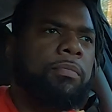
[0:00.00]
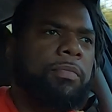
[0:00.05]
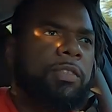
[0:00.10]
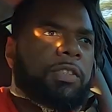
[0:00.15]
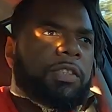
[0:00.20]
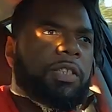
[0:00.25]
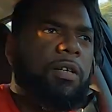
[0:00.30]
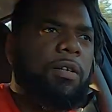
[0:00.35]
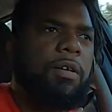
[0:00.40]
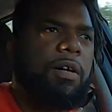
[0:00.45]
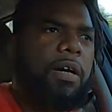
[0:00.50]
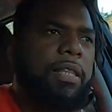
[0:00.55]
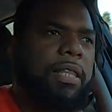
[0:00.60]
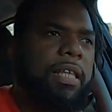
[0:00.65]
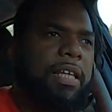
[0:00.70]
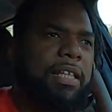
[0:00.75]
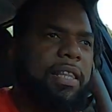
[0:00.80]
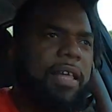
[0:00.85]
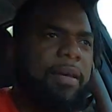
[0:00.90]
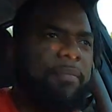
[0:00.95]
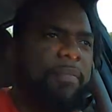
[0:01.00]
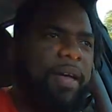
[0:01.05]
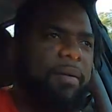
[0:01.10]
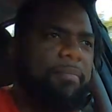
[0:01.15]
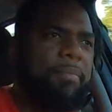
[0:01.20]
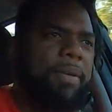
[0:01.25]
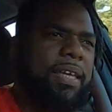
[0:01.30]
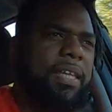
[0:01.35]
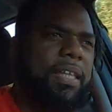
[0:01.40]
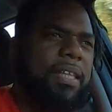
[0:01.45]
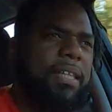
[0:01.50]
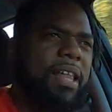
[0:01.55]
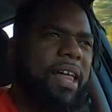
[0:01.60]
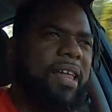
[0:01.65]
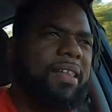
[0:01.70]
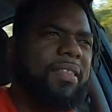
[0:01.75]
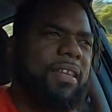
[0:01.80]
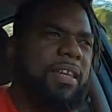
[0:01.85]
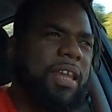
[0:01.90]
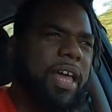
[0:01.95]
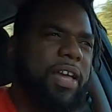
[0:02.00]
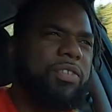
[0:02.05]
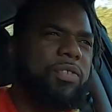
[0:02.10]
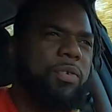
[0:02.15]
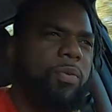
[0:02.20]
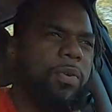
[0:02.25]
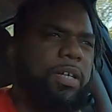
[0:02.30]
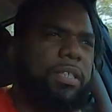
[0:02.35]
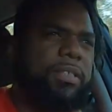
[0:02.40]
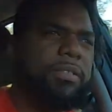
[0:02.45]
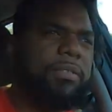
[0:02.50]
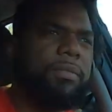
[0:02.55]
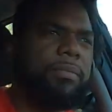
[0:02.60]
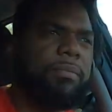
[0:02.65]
So I think that might be like the next one.